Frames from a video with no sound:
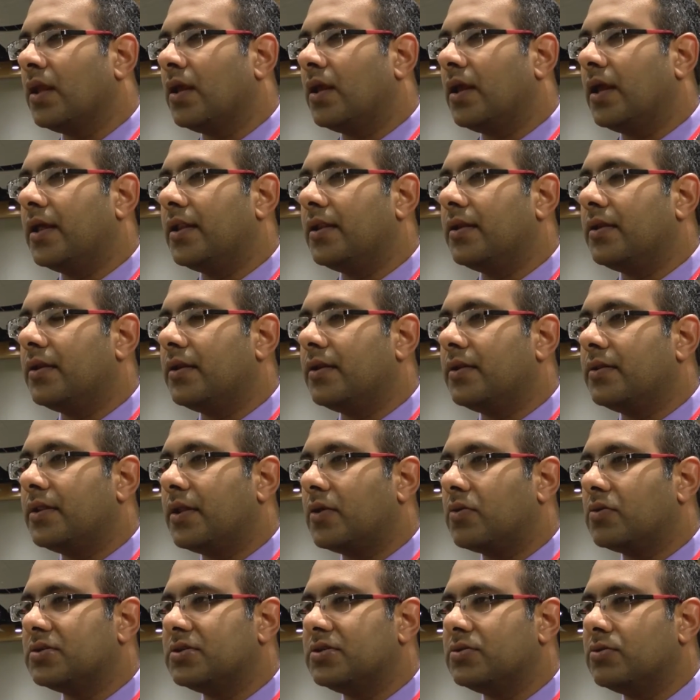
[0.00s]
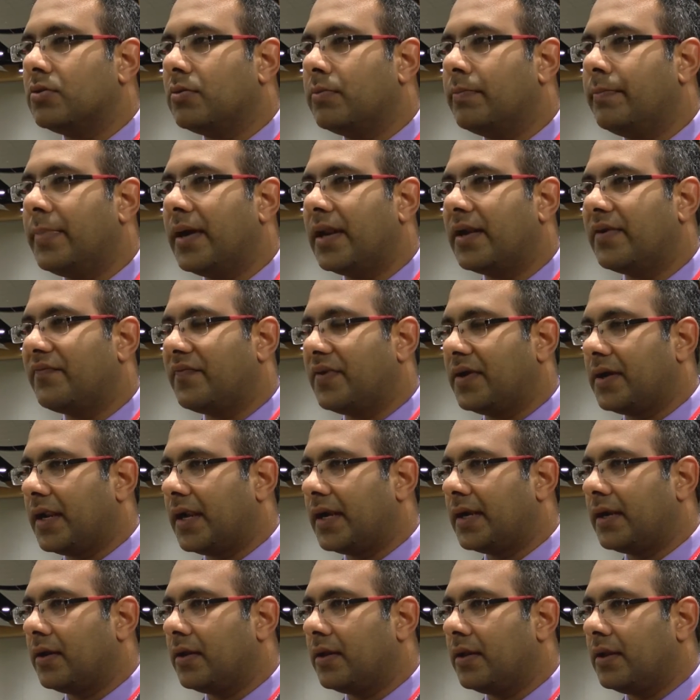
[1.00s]
And there was no benefit
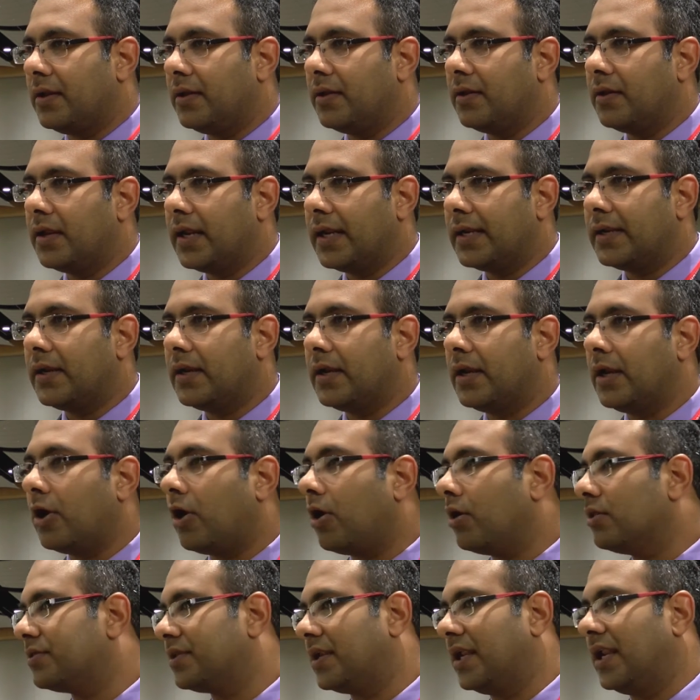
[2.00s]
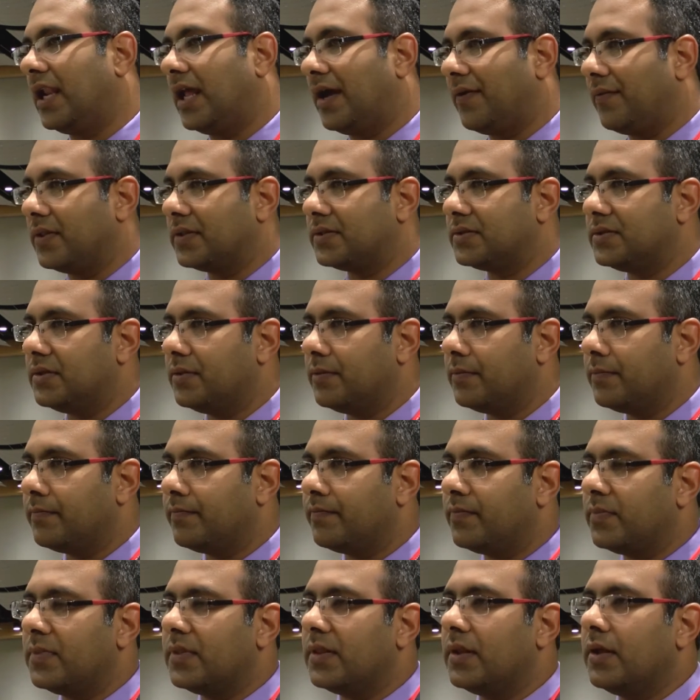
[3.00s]
in all three levels.
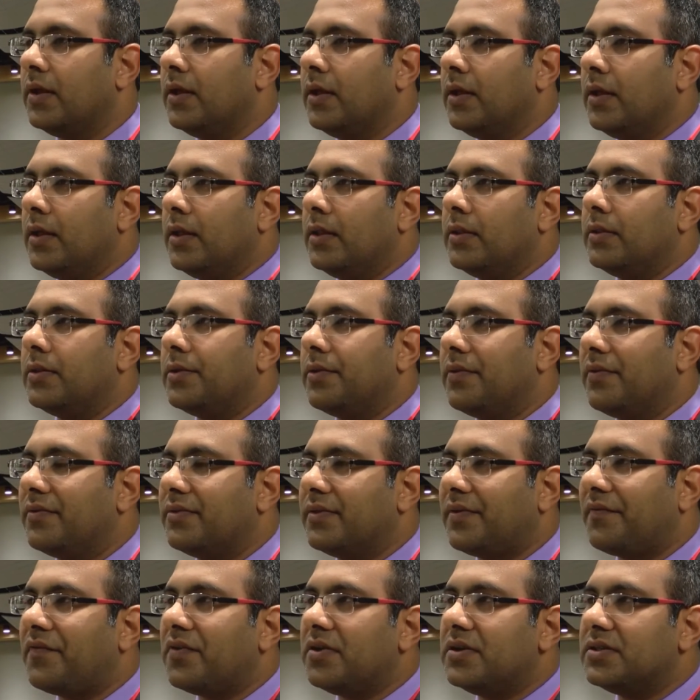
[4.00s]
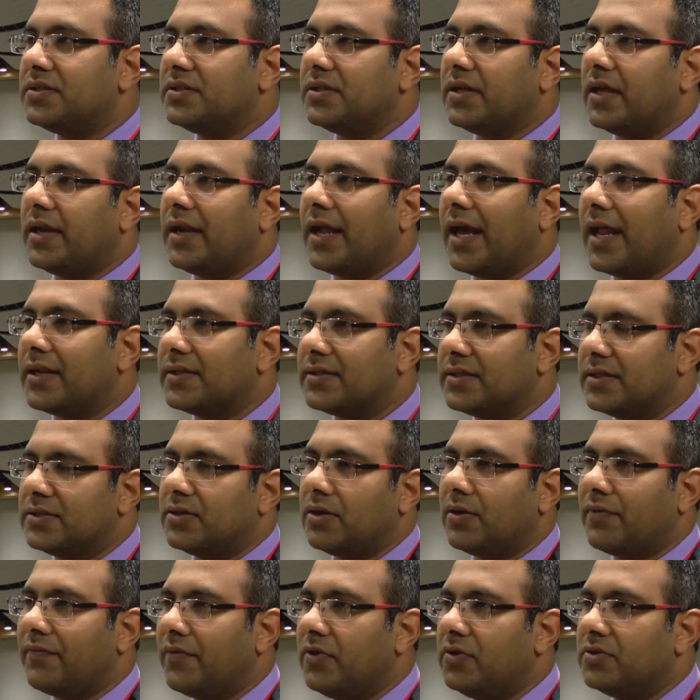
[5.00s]
The first analysis
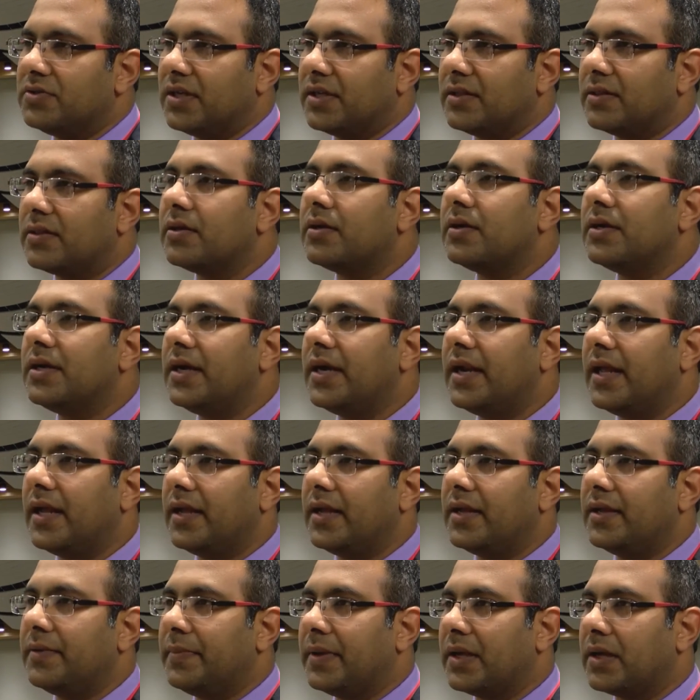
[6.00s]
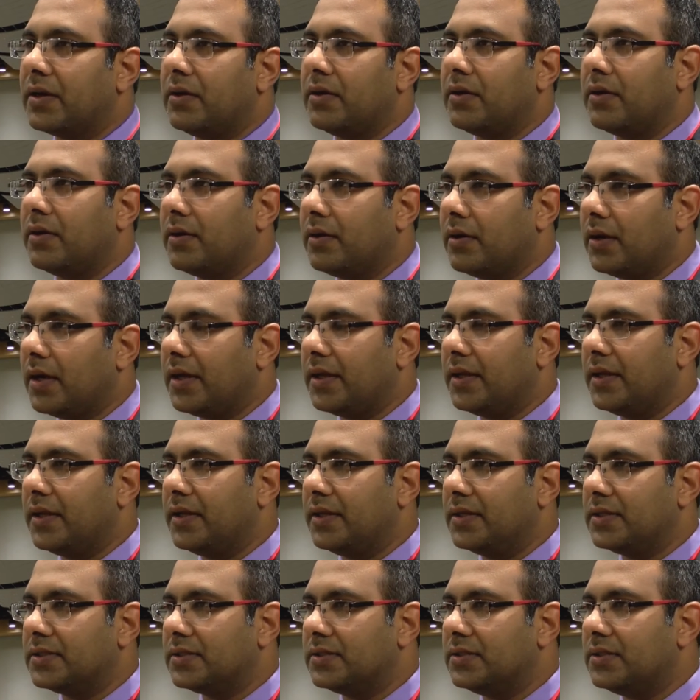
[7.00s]
of using 30-day
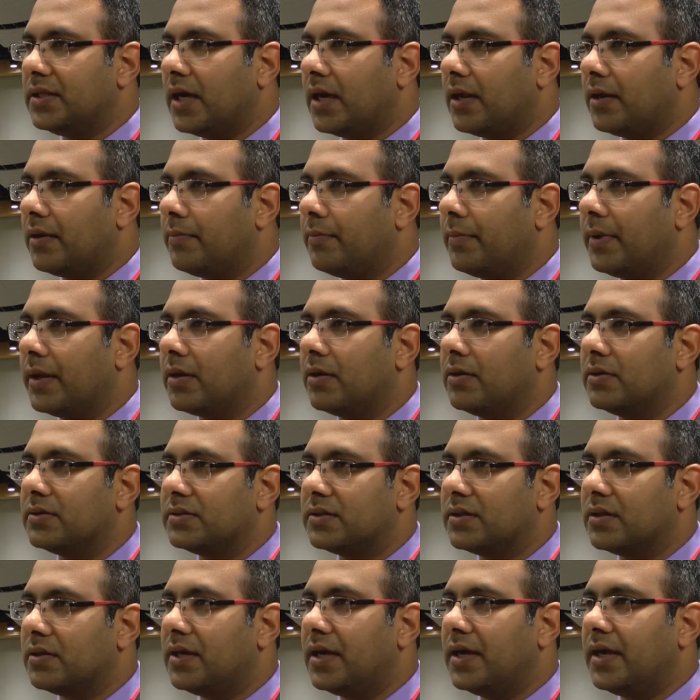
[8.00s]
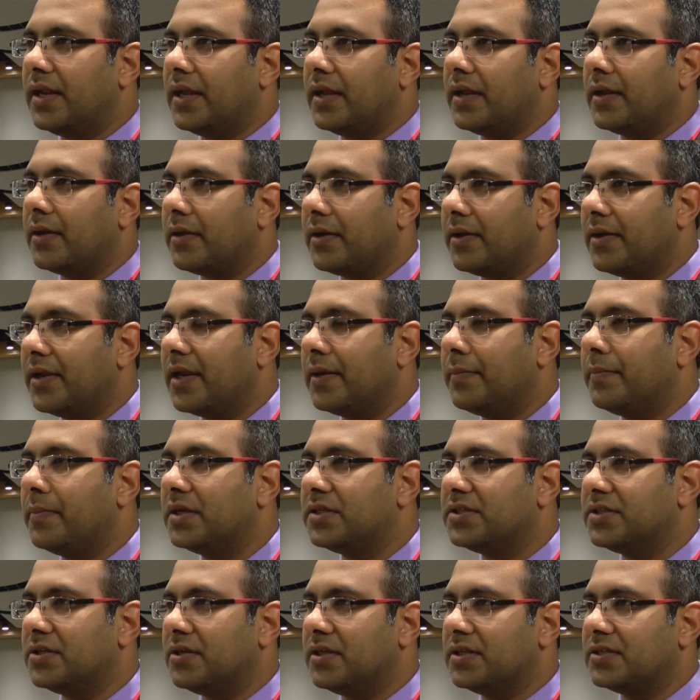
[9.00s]
is done because 30-day
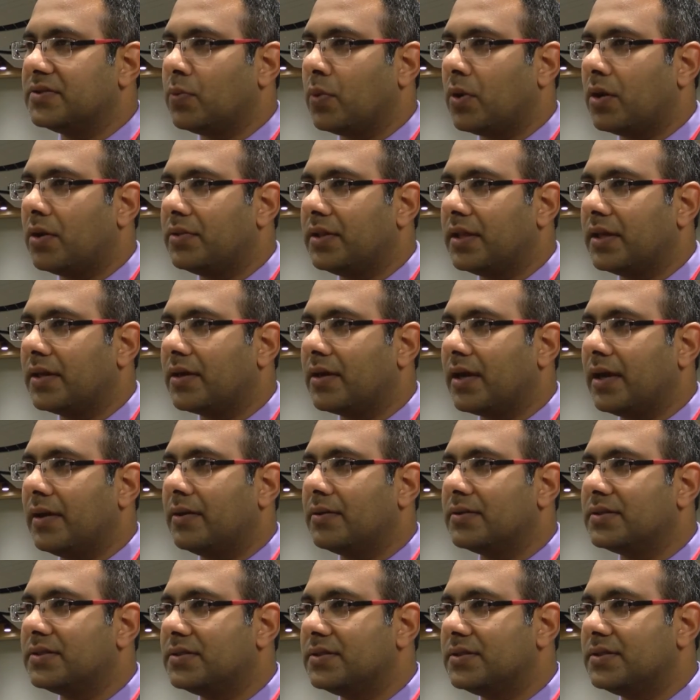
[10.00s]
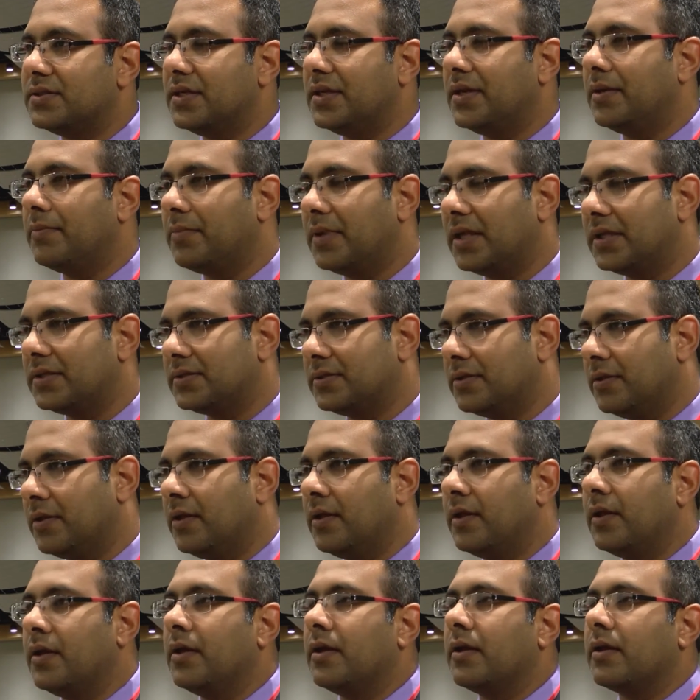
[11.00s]
readmission is one of the CMS
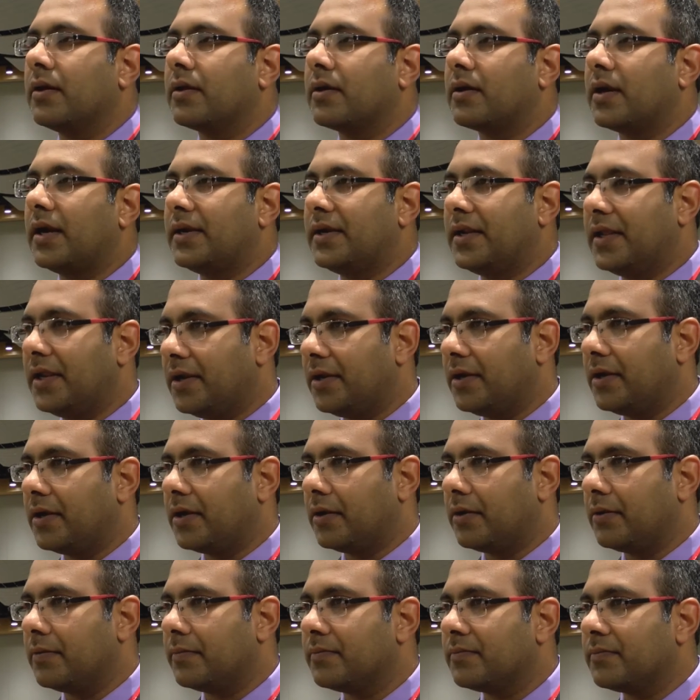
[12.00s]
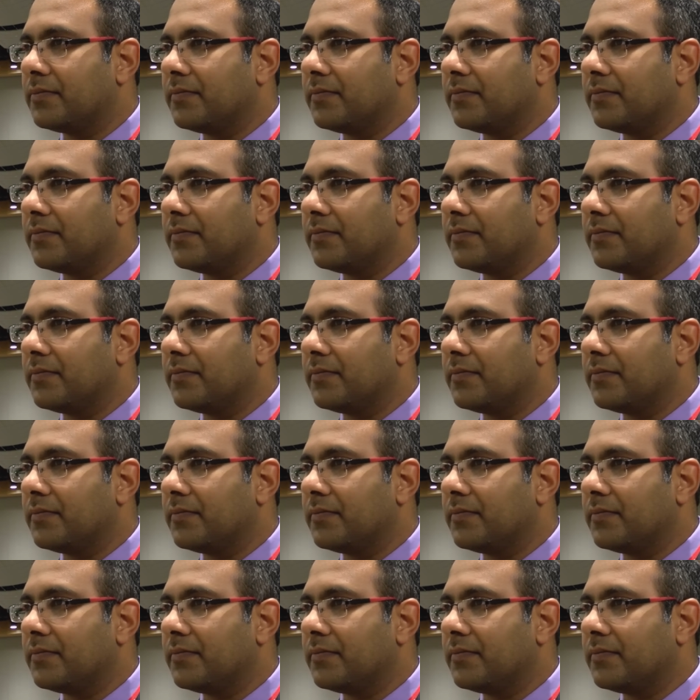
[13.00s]
criteria